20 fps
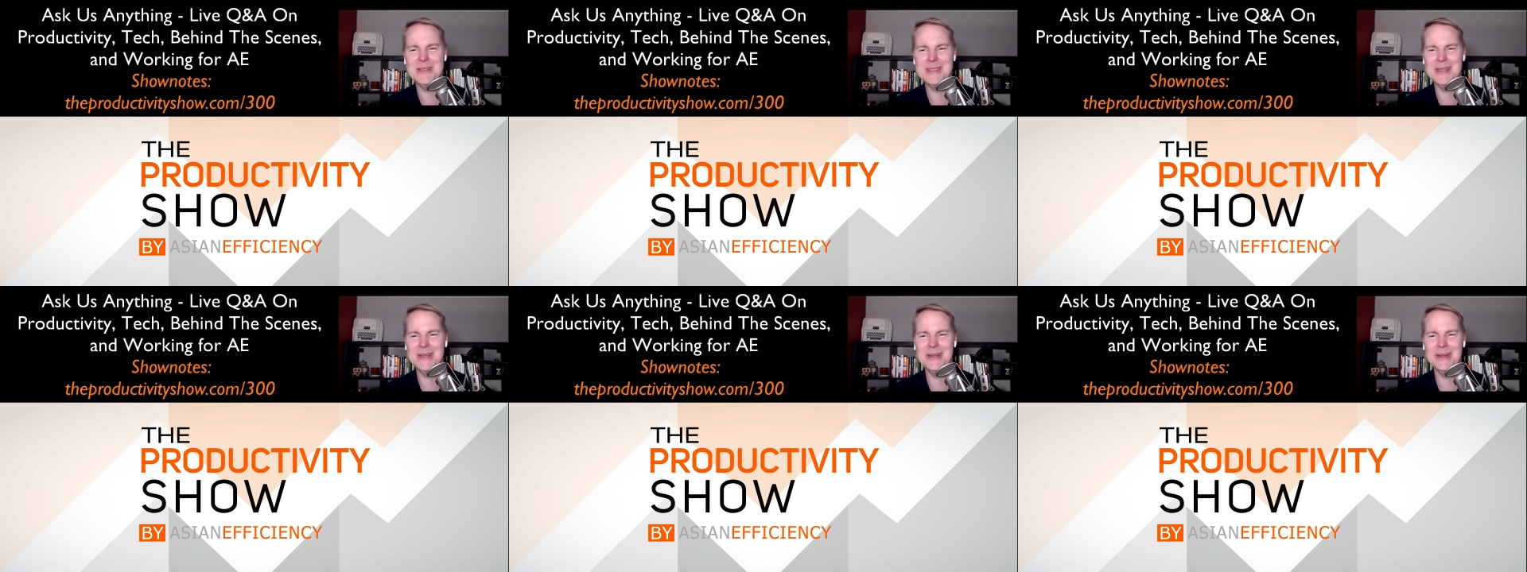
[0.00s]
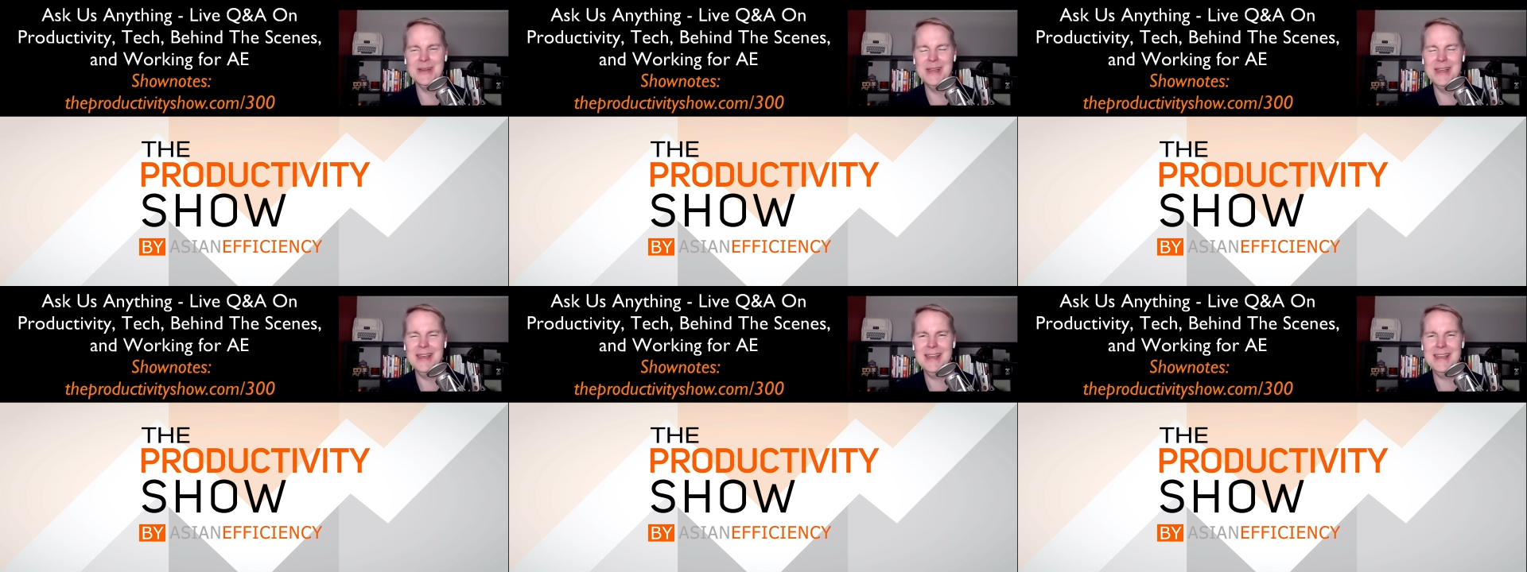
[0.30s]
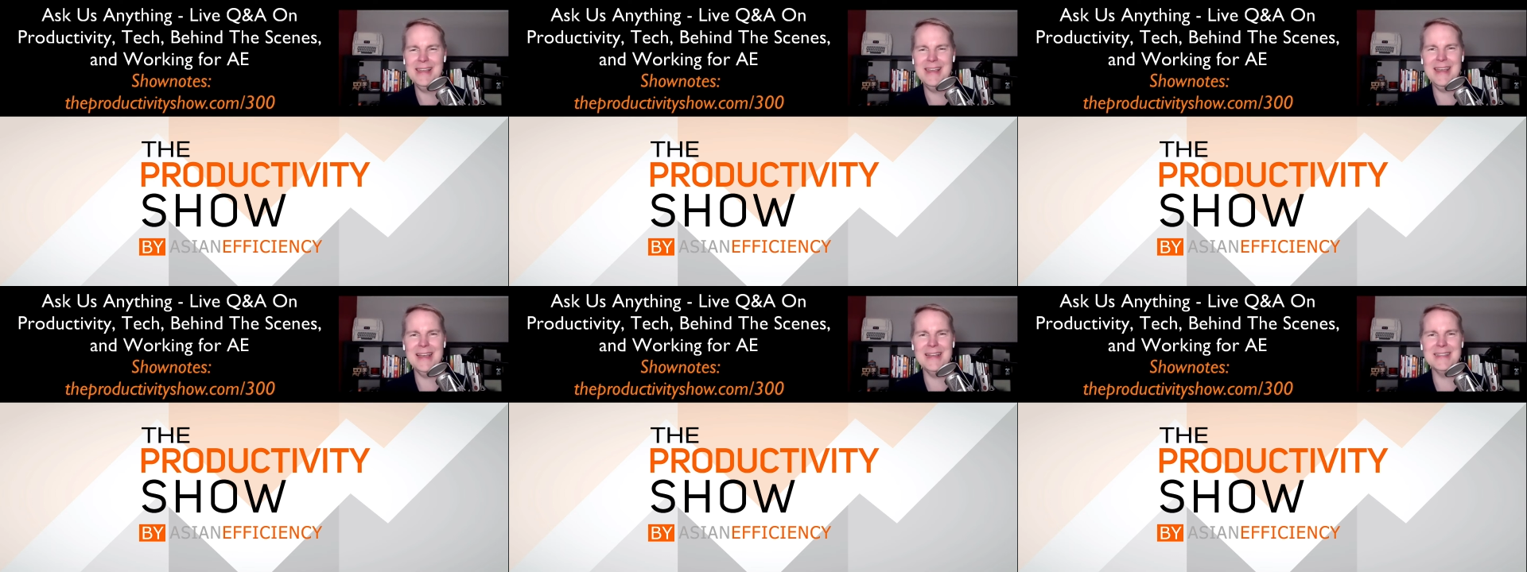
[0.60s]
So
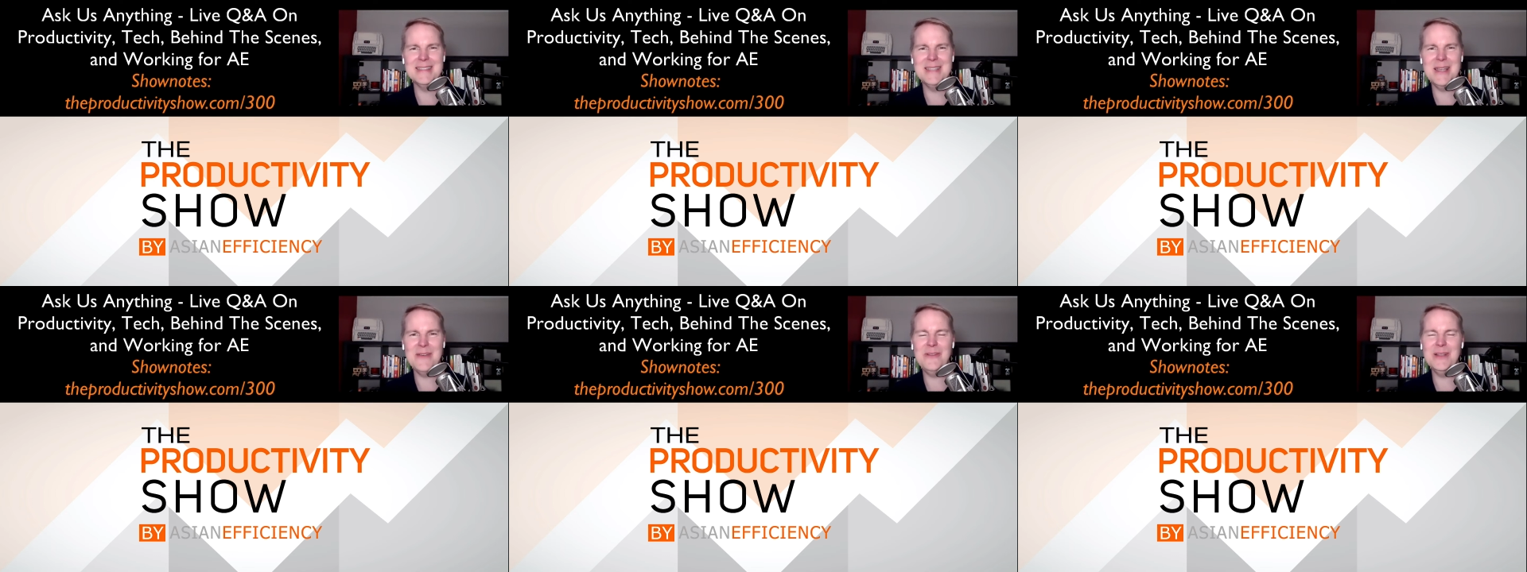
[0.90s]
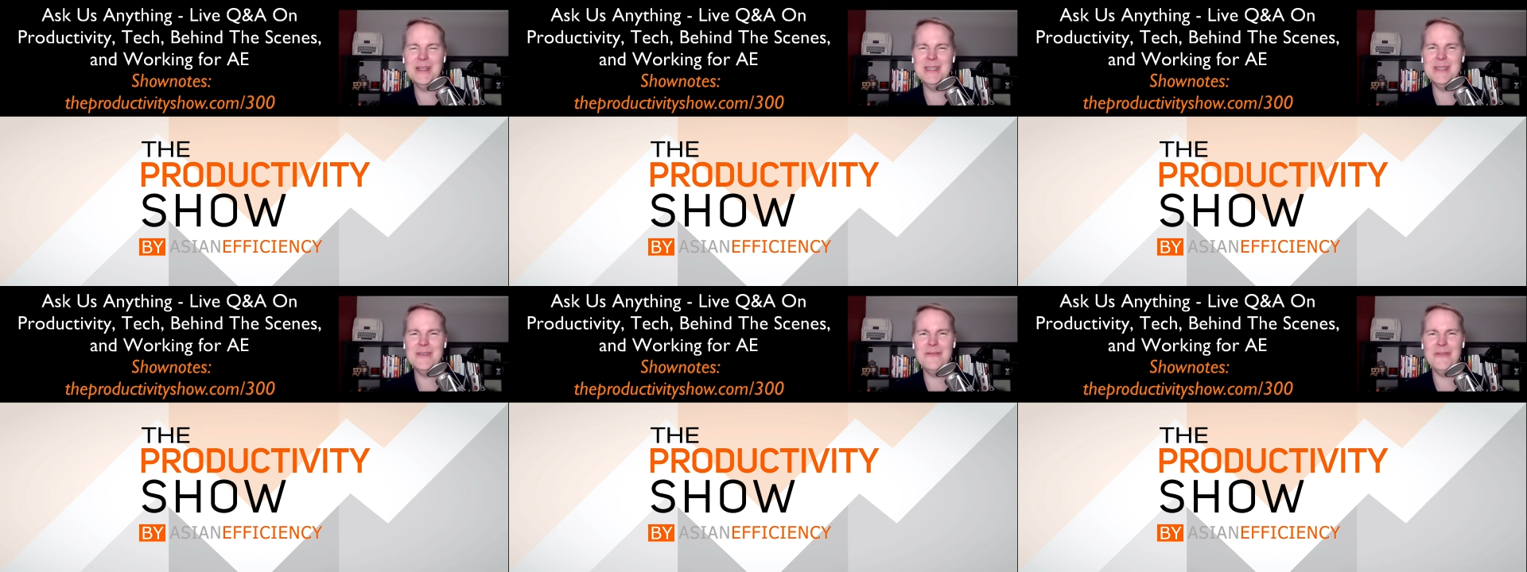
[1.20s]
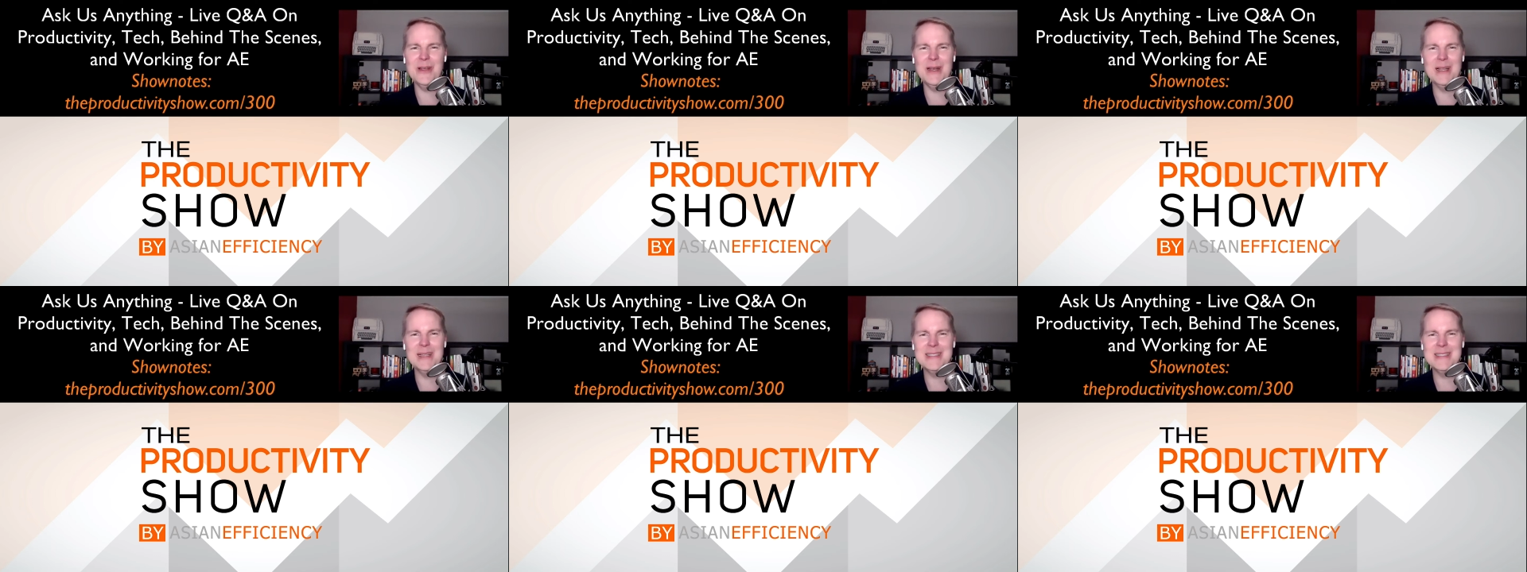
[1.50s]
yeah, it's definitely different.